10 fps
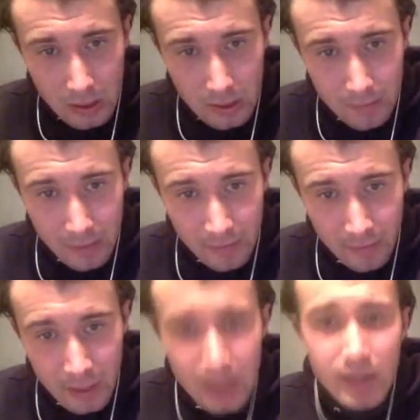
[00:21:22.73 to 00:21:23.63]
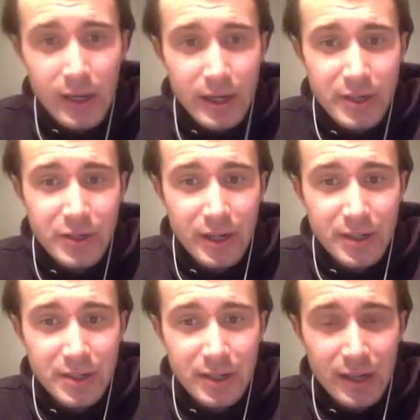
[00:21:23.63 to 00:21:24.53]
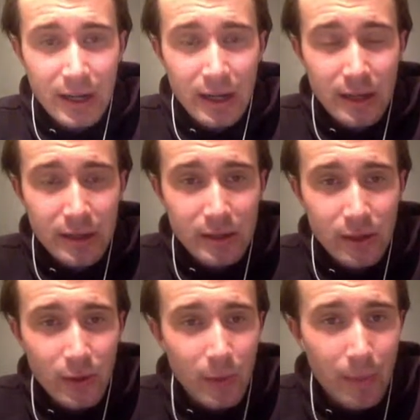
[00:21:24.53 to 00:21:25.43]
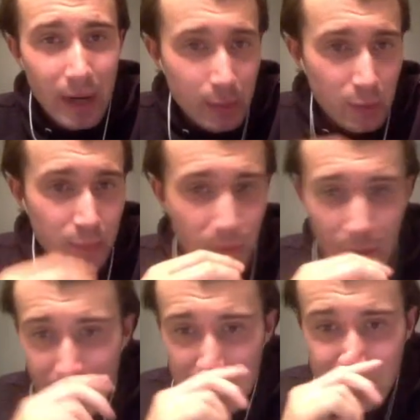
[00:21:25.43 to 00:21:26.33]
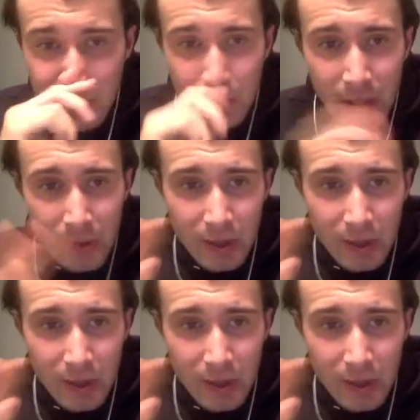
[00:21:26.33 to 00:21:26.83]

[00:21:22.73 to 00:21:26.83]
But for me, it's just a little old MacBook Pro. It does me well.